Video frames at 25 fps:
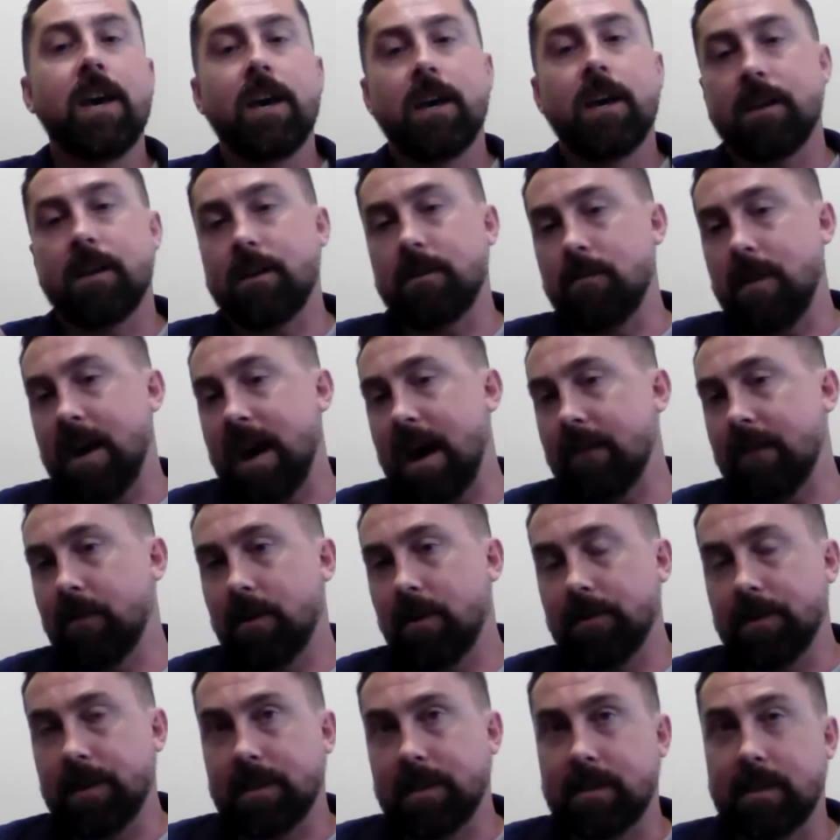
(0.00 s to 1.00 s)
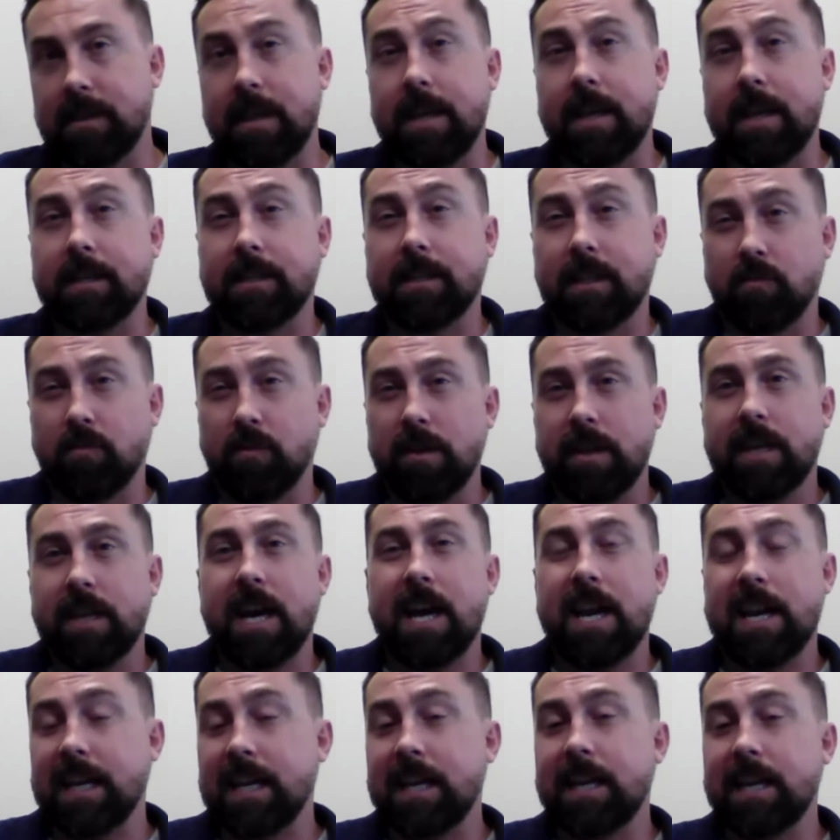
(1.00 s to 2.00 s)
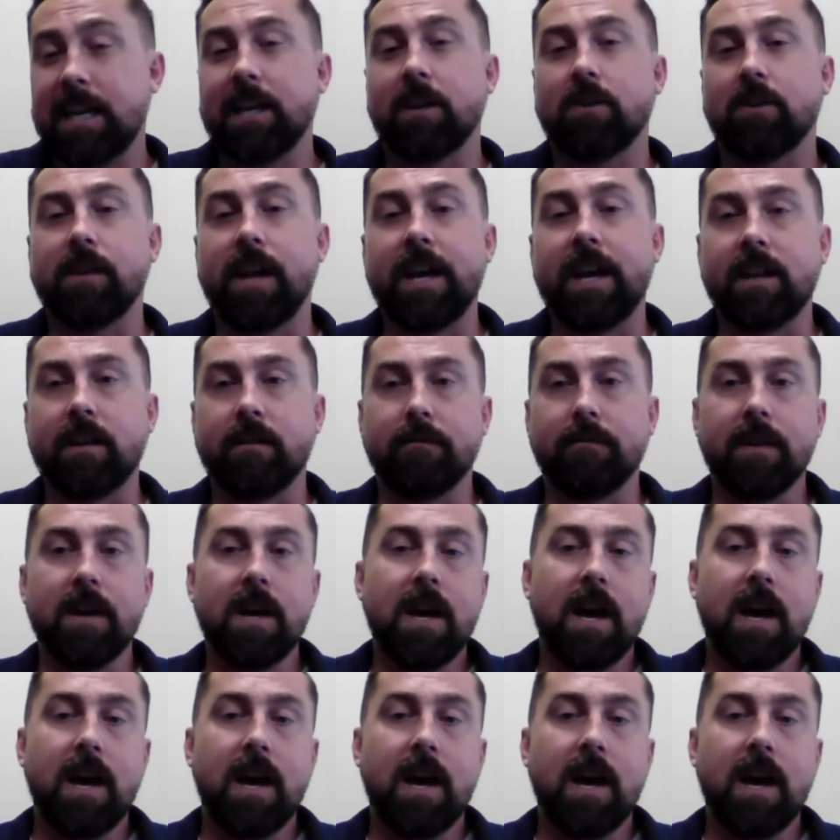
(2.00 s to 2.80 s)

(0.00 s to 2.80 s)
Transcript: You know, you have all these things. It's really kind of getting creative.